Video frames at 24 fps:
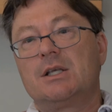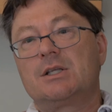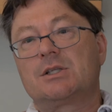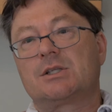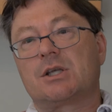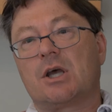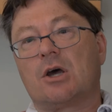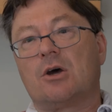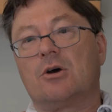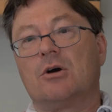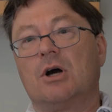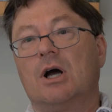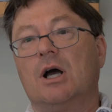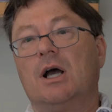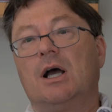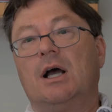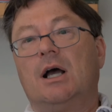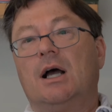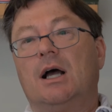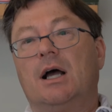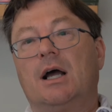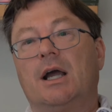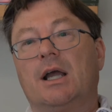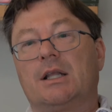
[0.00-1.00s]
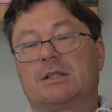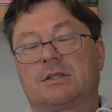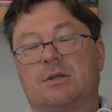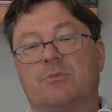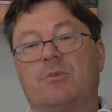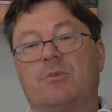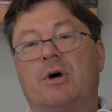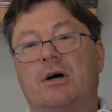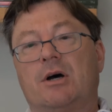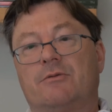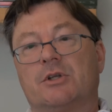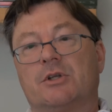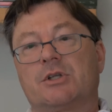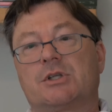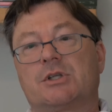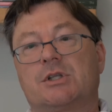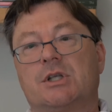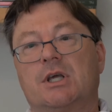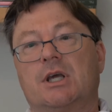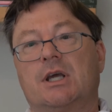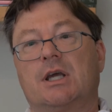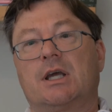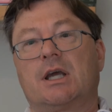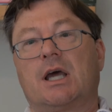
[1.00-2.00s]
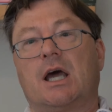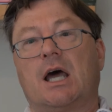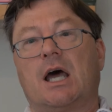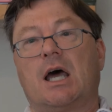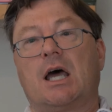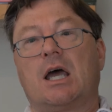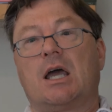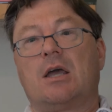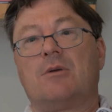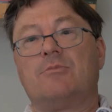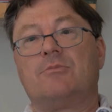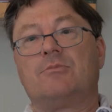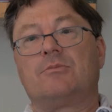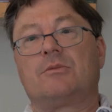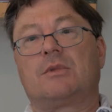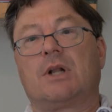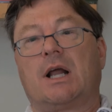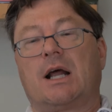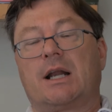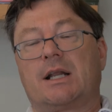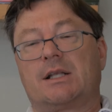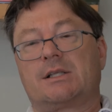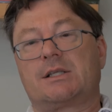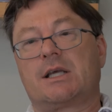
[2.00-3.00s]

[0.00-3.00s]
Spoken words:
So it's a marvelous thing. I'm glad